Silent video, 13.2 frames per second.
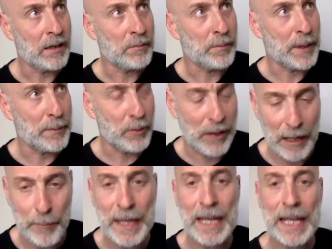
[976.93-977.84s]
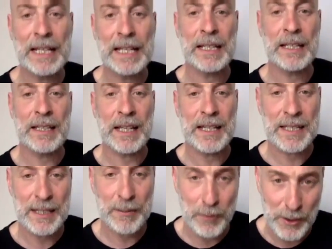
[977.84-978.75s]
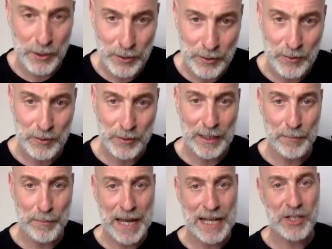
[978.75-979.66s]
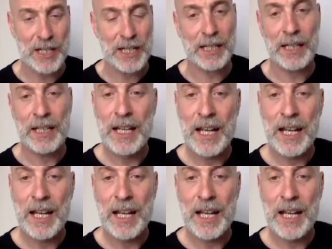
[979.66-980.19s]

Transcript: people come in, they see what you can do to create magic,